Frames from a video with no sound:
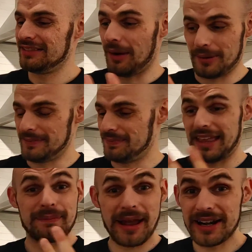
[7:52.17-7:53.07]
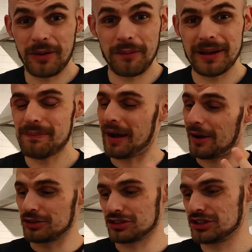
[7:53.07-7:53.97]
I mean, they may not be, but I
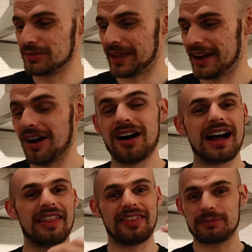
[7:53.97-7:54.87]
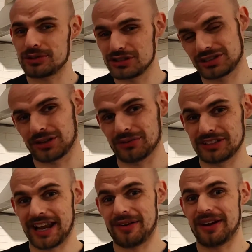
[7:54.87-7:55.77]
would assume they are, and they produce a lot of
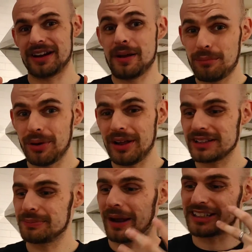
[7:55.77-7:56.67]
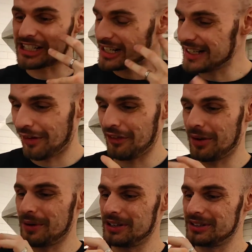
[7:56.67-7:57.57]
dairy products. But I just love
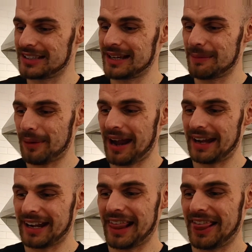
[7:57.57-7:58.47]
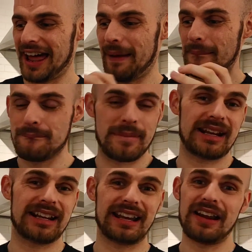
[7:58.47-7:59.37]
it when you see a brand like that
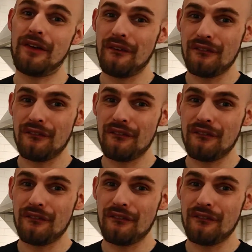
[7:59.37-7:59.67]
making